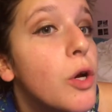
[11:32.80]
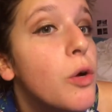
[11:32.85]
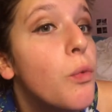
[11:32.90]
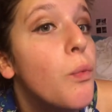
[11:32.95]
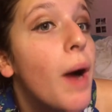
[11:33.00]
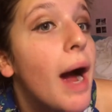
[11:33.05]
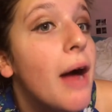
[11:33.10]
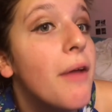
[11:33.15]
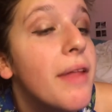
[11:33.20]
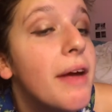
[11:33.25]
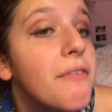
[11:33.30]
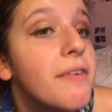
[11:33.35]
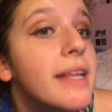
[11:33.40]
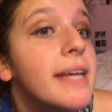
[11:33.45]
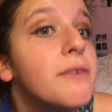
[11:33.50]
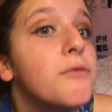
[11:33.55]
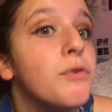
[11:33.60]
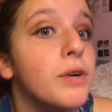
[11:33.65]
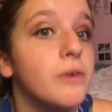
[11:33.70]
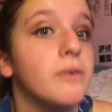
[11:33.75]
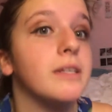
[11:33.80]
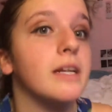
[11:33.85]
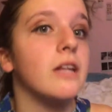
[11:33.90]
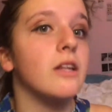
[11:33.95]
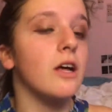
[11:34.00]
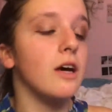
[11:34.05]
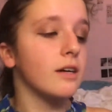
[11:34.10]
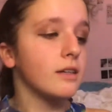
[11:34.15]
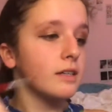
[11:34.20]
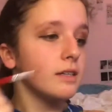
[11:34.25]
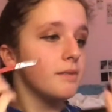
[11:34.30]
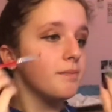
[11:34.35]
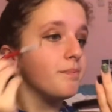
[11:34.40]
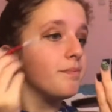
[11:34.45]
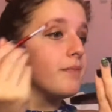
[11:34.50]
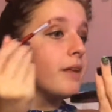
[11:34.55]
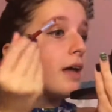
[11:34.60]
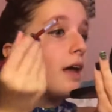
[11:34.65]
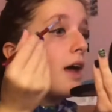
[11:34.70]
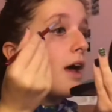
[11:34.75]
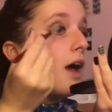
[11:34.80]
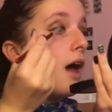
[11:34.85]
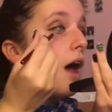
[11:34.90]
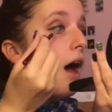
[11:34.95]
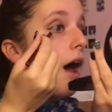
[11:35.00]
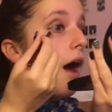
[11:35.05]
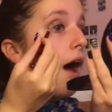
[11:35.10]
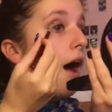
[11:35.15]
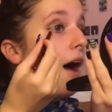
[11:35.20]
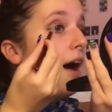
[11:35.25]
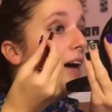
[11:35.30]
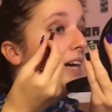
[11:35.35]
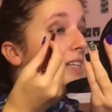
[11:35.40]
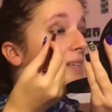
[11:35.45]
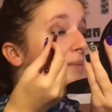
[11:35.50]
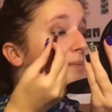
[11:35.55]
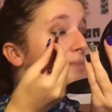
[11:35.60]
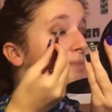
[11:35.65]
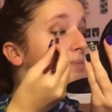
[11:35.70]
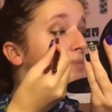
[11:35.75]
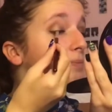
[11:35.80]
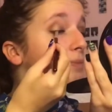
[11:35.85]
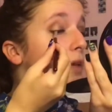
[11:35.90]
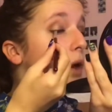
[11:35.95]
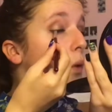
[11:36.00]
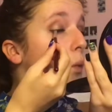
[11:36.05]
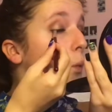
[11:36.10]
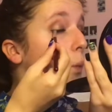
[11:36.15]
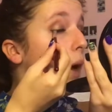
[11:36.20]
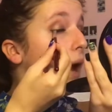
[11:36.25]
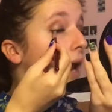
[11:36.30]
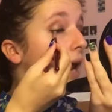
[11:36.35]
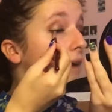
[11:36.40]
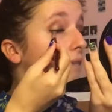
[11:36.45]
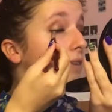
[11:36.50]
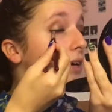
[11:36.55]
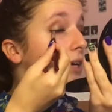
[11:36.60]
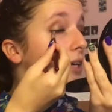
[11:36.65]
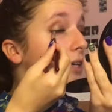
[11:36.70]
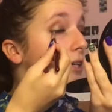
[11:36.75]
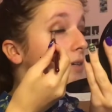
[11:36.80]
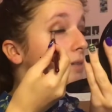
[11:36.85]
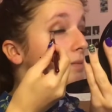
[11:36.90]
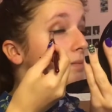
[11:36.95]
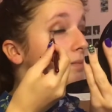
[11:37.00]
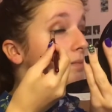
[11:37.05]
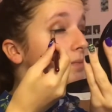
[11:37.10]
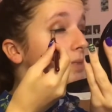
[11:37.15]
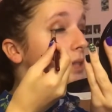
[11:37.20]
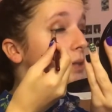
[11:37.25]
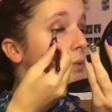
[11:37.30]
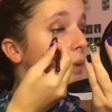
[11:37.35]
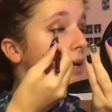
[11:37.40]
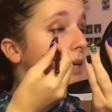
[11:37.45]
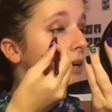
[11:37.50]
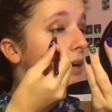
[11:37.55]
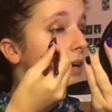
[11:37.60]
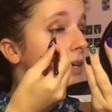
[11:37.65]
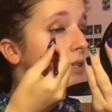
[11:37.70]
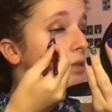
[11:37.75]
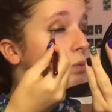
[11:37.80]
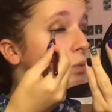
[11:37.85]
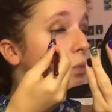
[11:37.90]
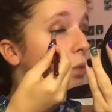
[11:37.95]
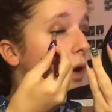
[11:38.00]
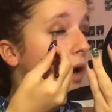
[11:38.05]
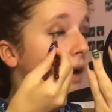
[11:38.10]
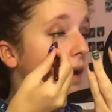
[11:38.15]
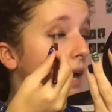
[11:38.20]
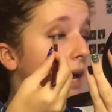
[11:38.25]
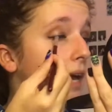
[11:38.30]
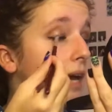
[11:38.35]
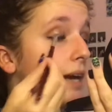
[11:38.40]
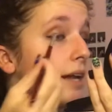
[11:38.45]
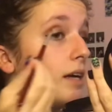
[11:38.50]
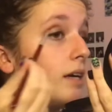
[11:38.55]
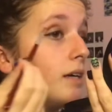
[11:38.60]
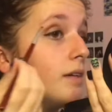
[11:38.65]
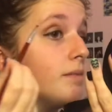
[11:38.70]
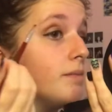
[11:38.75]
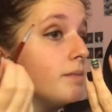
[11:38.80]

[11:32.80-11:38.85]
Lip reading: Wow, that really ruined the look. Whatever. It's what you guys wanted.